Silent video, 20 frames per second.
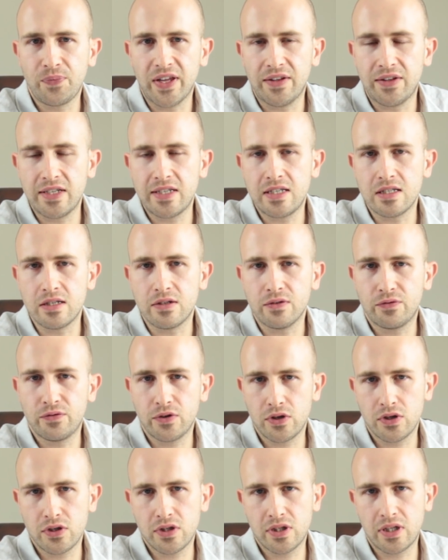then this is the
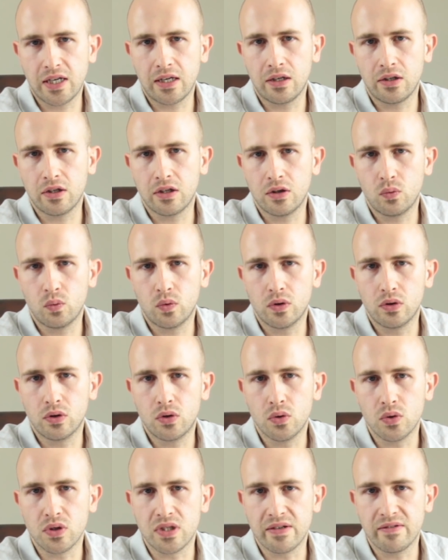first thing that will
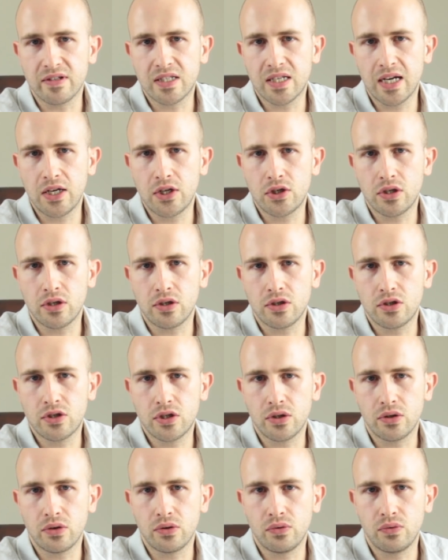cause irritation
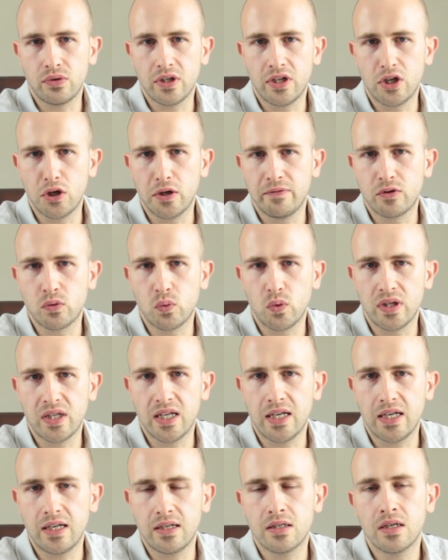to the nerves
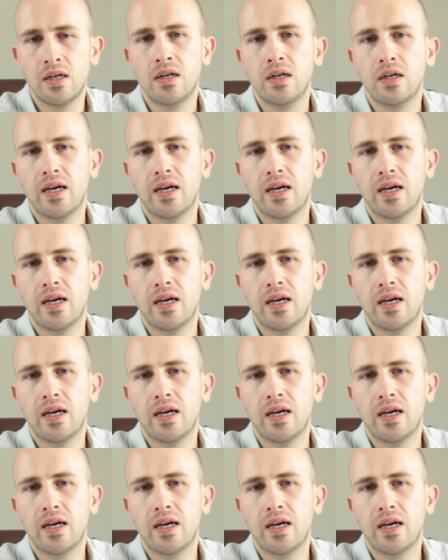within it,